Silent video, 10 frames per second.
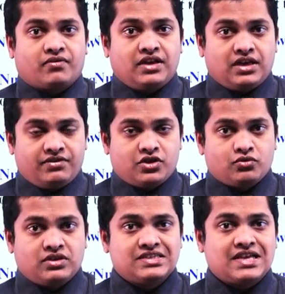
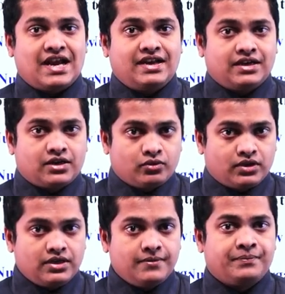individuals added to
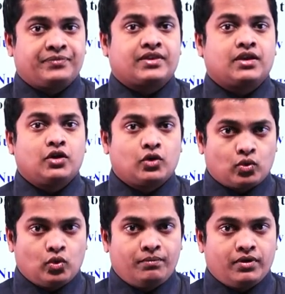the
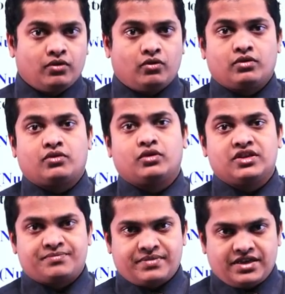group or to
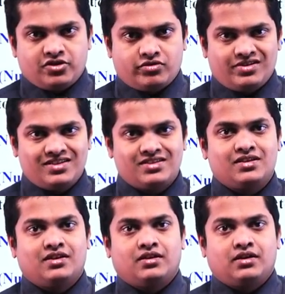the species,
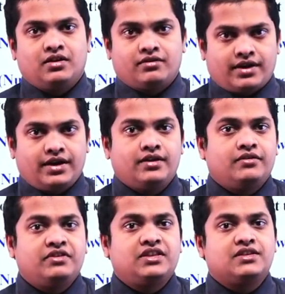right,
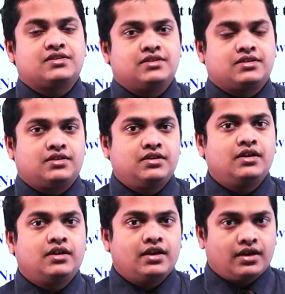within a
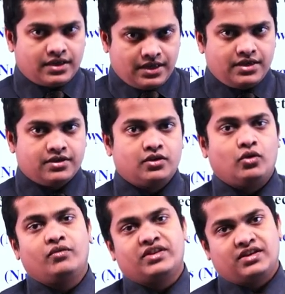certain year
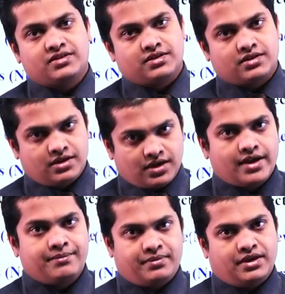or within a certain
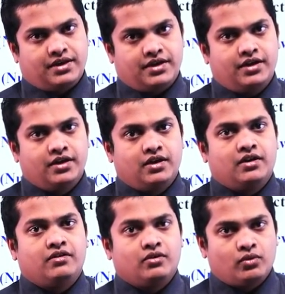time period
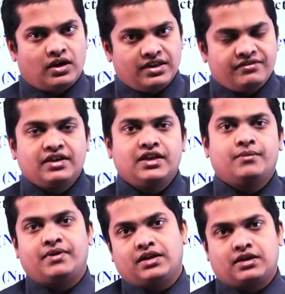who are living in
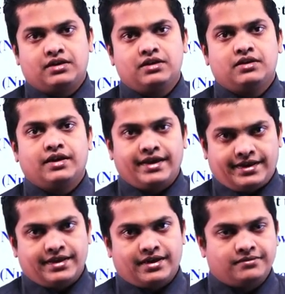a particular
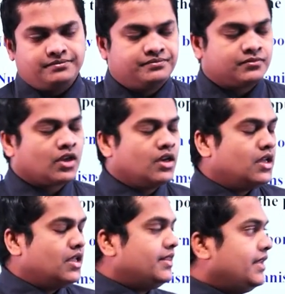area.
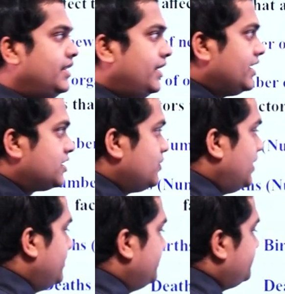Then the next one,